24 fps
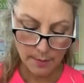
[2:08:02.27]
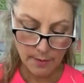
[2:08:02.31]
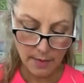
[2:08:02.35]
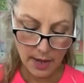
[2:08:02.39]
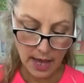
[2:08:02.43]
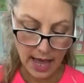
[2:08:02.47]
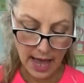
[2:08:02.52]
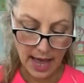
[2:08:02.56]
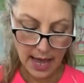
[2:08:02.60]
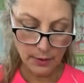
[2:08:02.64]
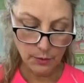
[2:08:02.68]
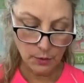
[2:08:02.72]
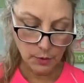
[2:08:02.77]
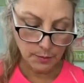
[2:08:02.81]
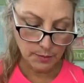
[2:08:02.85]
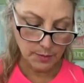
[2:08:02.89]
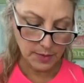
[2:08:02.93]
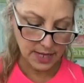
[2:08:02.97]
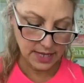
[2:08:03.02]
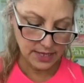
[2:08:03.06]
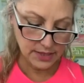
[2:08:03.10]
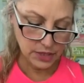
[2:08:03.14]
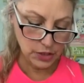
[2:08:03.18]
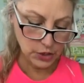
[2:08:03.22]
I
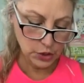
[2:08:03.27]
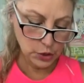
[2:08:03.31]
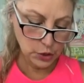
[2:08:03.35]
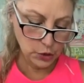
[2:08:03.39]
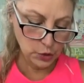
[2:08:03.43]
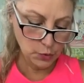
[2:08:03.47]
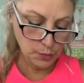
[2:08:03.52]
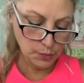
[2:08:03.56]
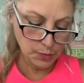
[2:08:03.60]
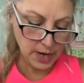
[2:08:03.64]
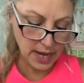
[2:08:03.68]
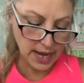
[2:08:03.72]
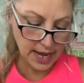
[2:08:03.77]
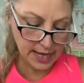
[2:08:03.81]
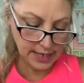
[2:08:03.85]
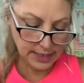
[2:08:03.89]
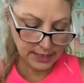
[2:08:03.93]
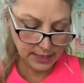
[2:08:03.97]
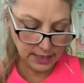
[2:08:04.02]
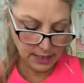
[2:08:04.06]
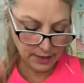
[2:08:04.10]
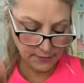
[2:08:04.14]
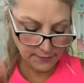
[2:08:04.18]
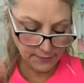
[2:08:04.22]
will make the
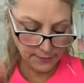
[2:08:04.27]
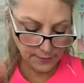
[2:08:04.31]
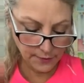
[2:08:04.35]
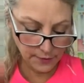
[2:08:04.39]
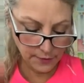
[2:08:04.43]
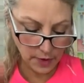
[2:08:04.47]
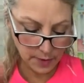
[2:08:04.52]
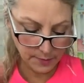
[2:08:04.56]
coupon